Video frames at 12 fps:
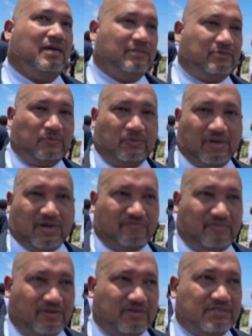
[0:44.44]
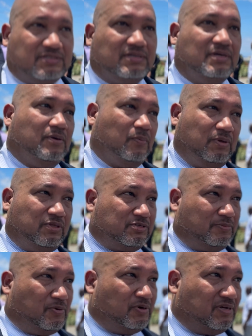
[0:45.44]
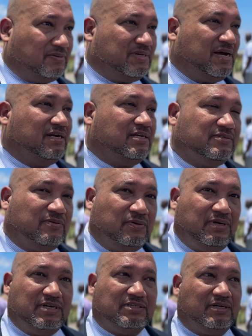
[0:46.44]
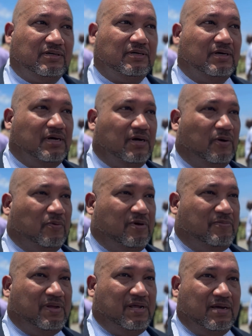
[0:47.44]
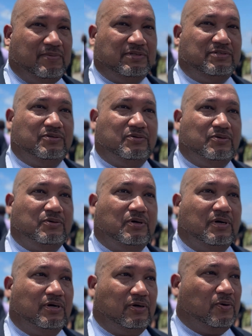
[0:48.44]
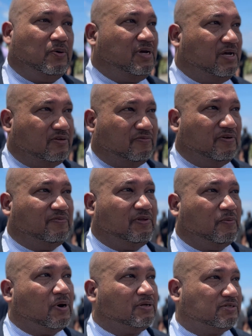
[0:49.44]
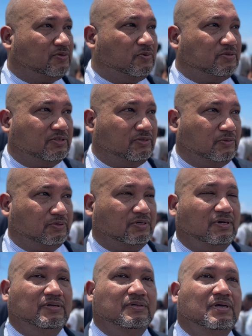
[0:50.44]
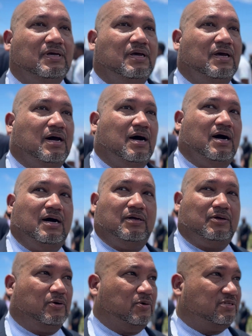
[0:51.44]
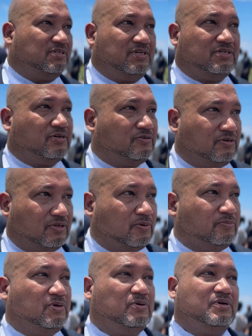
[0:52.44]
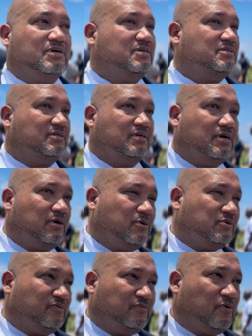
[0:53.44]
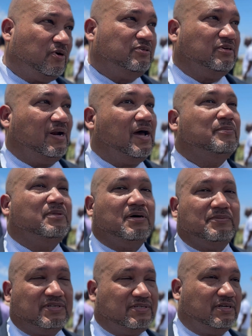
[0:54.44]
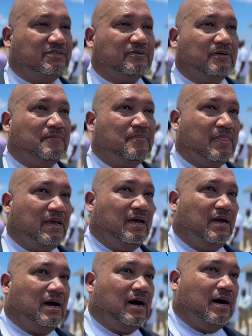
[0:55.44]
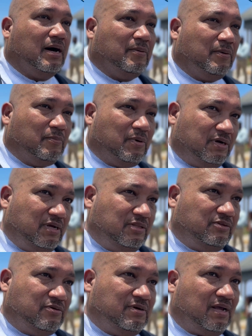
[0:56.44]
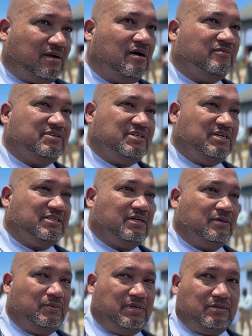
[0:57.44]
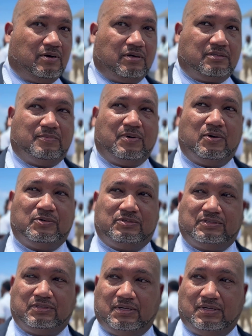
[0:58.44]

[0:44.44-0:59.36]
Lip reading: In 2.5 years, with the support of Sandals Foundation, we've been able to donate to 51 schools in total, close to 600 computers, close to 400 laptops, etc. During that conversation, we talked about